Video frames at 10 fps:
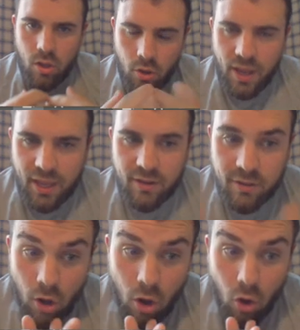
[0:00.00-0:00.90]
Okay,
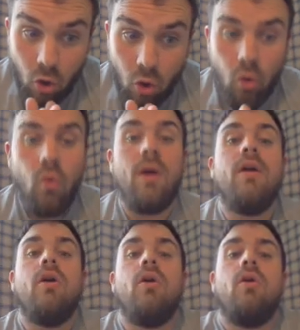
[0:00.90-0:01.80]

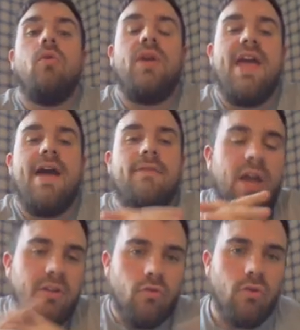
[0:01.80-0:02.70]
so we have
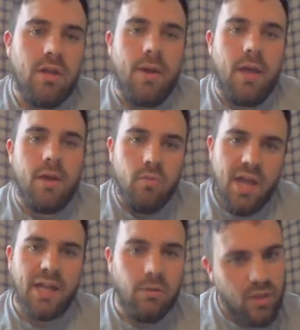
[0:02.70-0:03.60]
hydronium ion
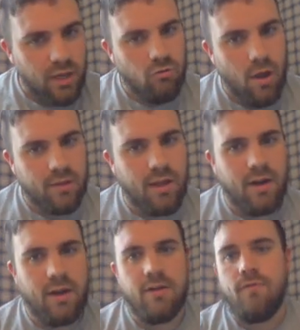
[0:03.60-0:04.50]
reacting with the
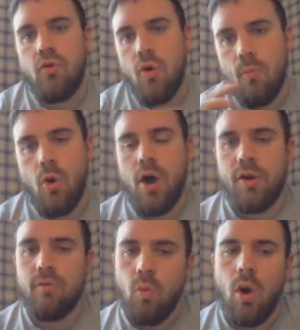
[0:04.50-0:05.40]
hydroxide ion to form
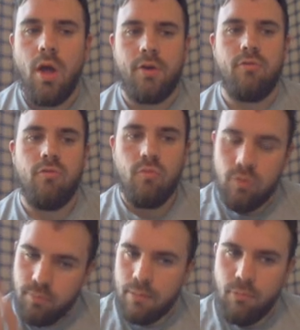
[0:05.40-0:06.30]
water and water.
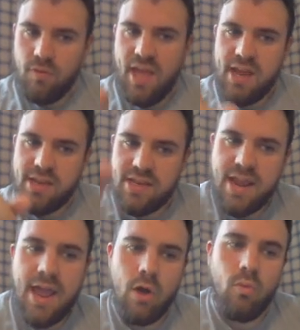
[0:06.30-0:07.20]
Remember that.
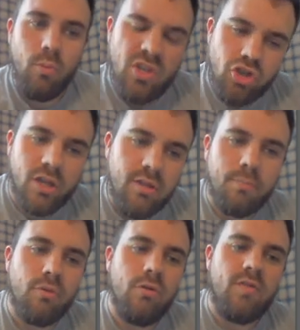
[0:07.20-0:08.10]
Now, what we
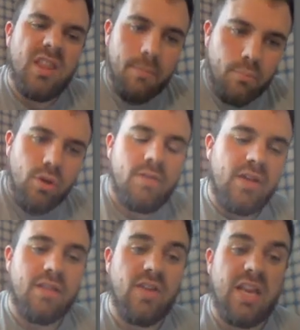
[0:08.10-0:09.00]
just proved in the
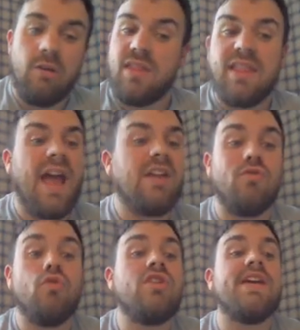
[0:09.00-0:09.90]
previous video is that the
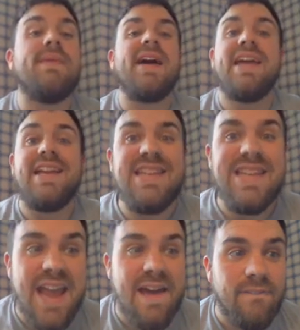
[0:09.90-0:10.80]
hydronium
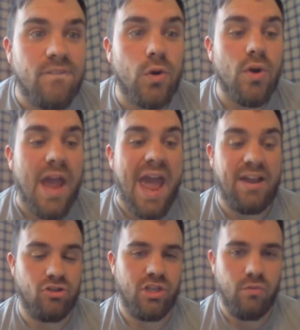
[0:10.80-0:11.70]
ion never
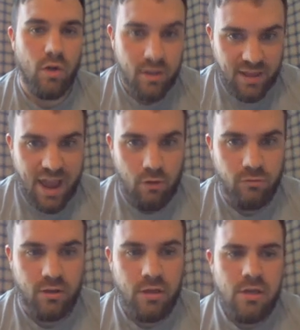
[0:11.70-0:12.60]
actually runs
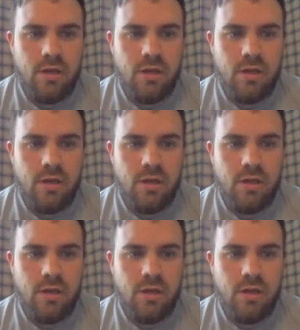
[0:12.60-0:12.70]
out.